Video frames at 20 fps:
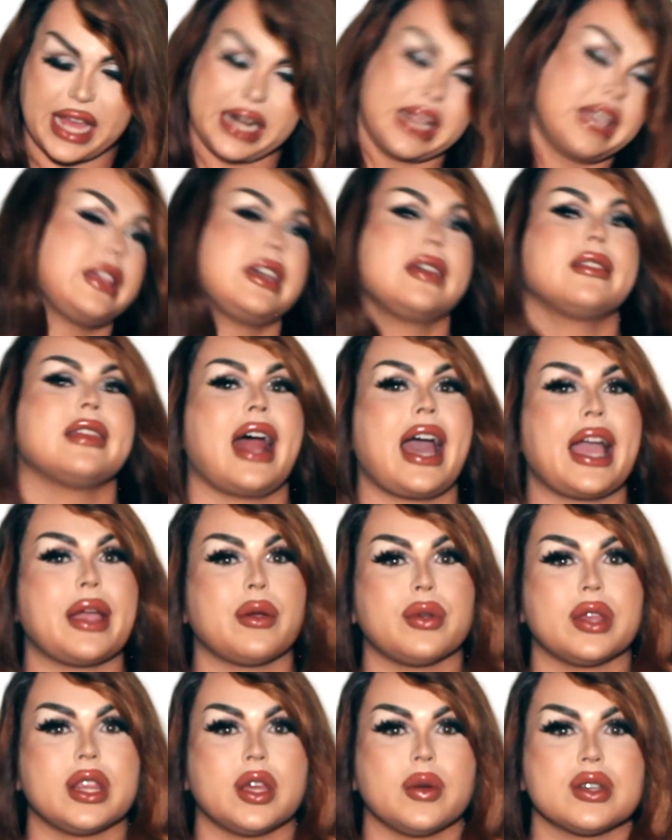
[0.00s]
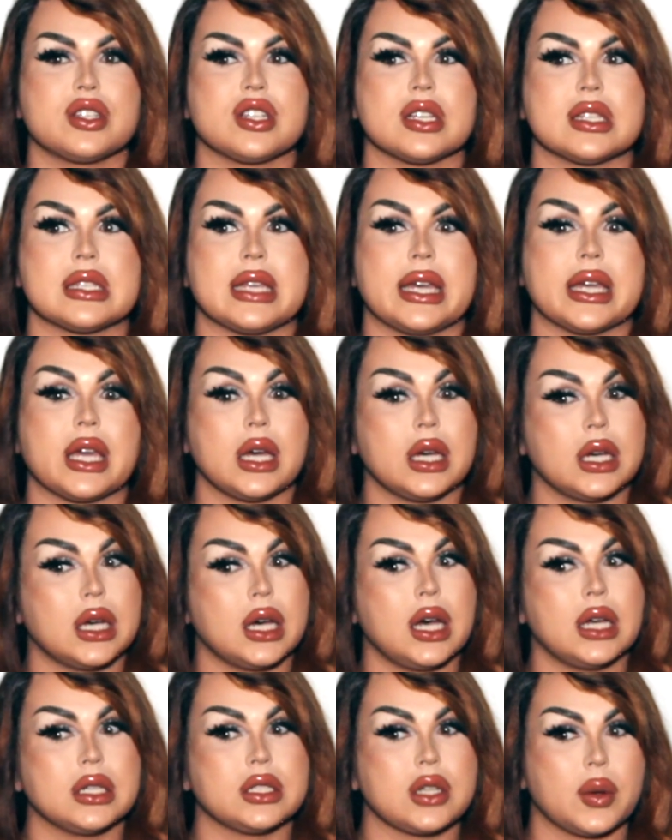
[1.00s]
anything that I really was just like,
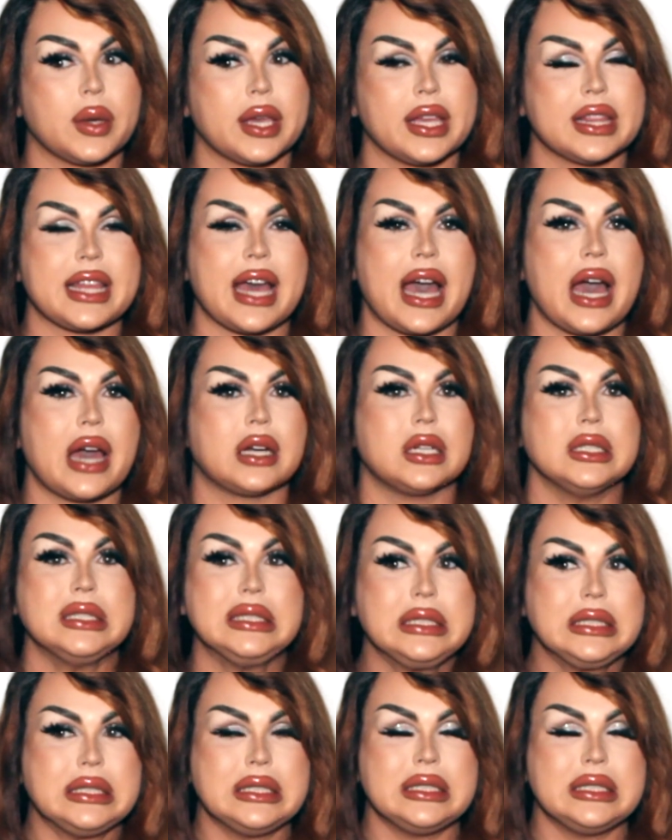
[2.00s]
don't get that, or